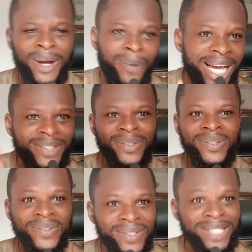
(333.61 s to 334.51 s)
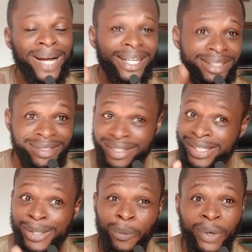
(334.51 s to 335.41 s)
Why do you do this?" You
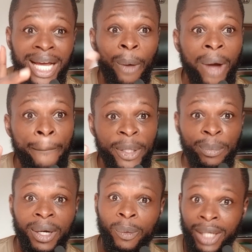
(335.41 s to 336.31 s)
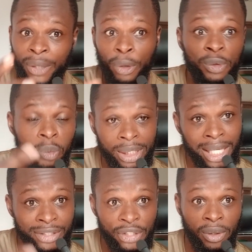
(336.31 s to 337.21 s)
see, we are one people and we cannot do
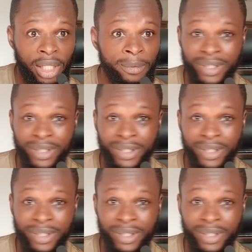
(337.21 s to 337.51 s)
without each other.